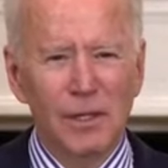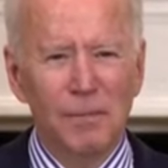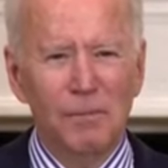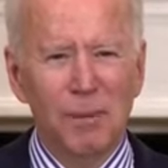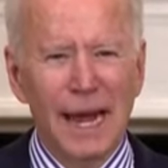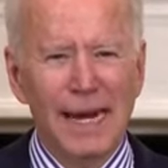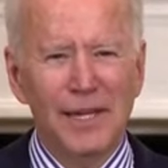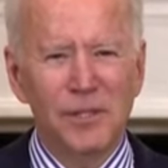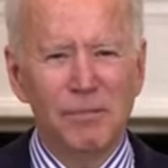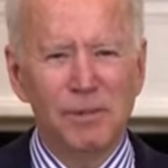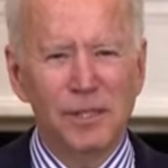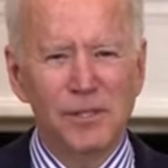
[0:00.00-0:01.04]
and back in
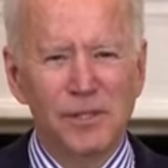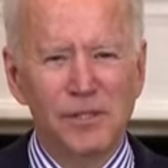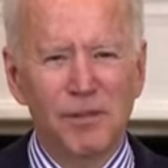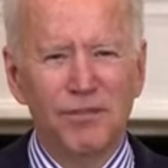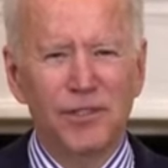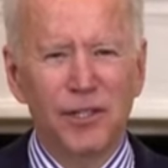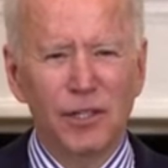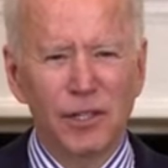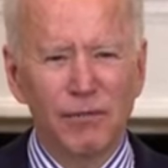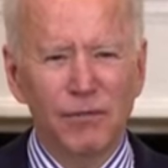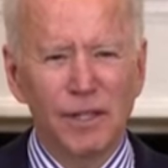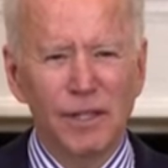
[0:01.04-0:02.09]
the business of
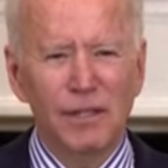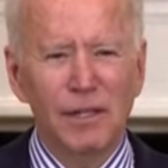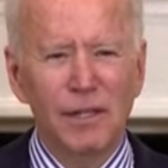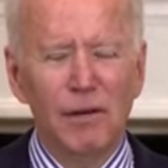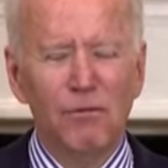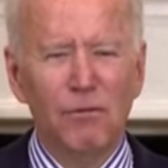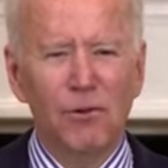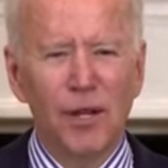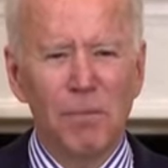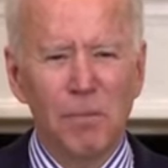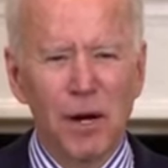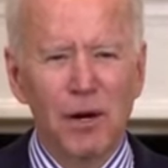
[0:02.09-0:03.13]
delivering for the
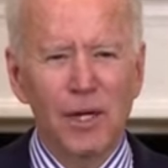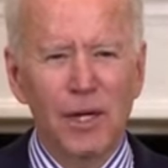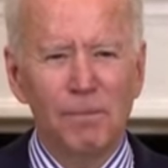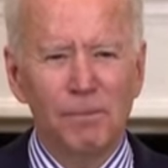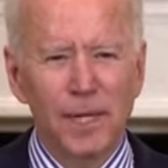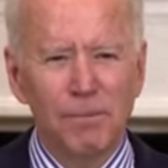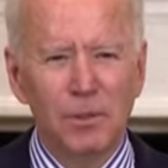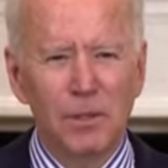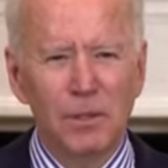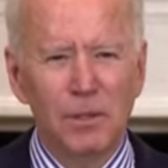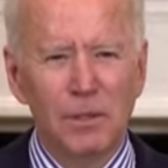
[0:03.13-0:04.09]
American people,